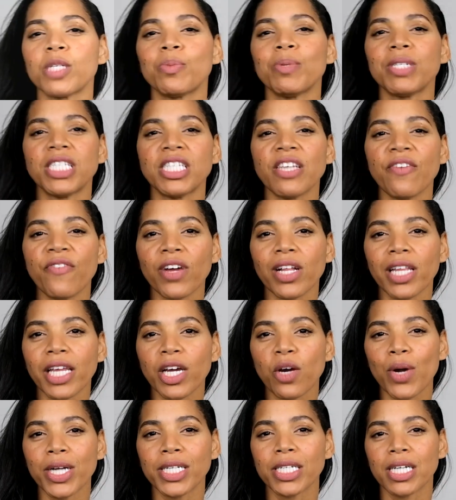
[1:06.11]

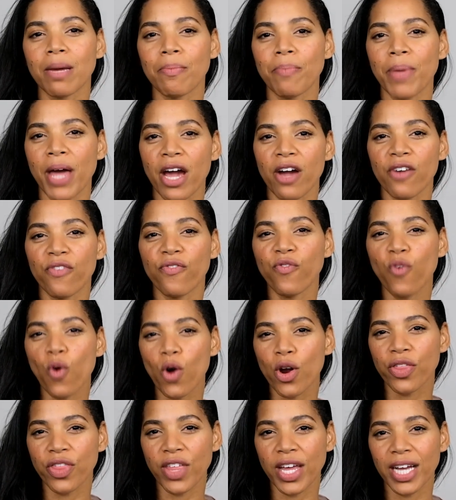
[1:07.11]
specifically going to compare
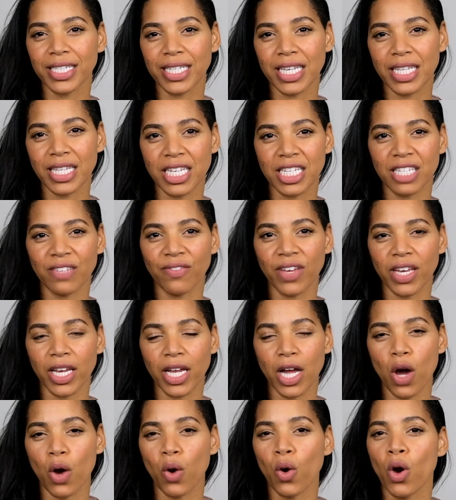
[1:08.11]
four things in this
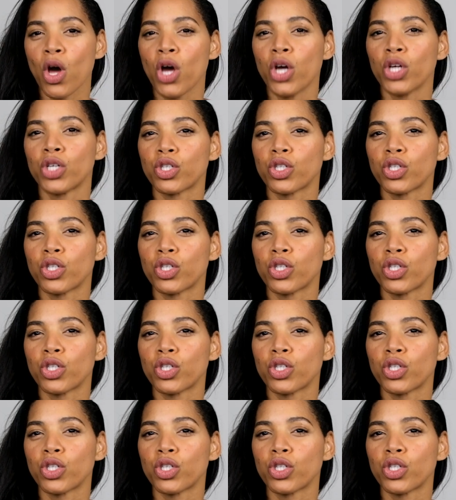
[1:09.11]
video,